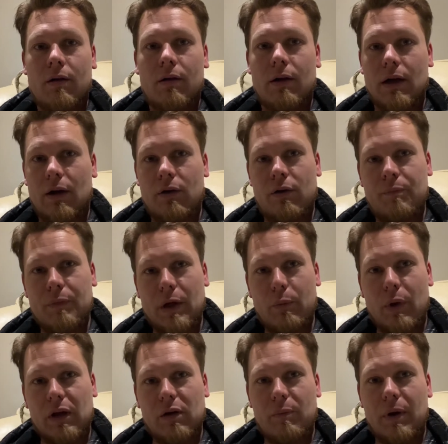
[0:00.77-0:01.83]
Hello and
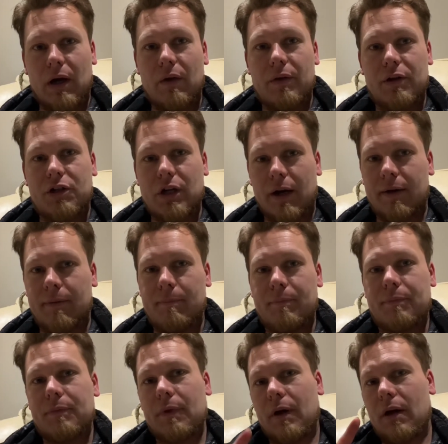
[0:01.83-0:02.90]
welcome back to the channel.
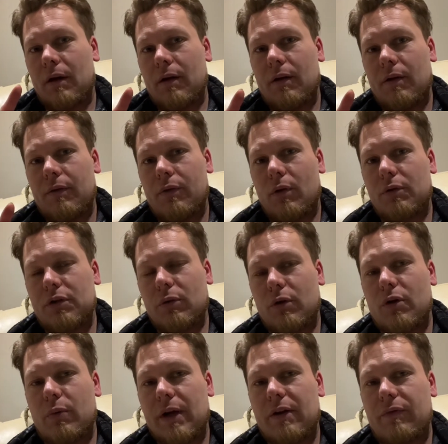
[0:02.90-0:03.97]
I thought I'd do a
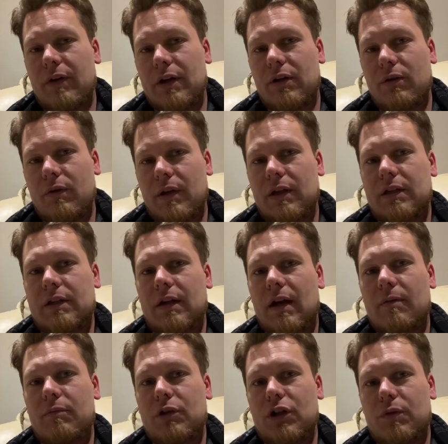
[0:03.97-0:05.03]
quick video this
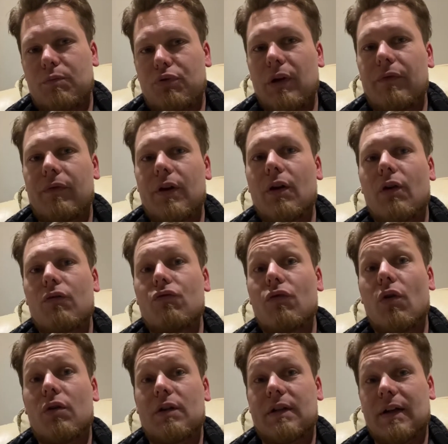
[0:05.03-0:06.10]
time just briefly on
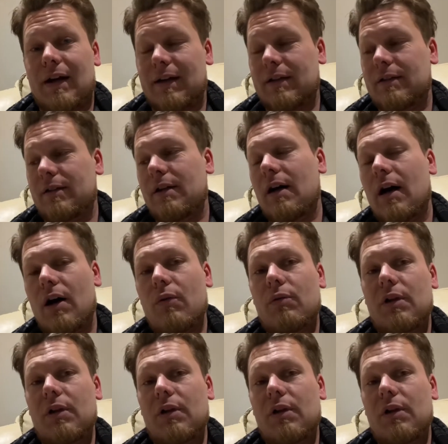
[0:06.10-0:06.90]
road tax and how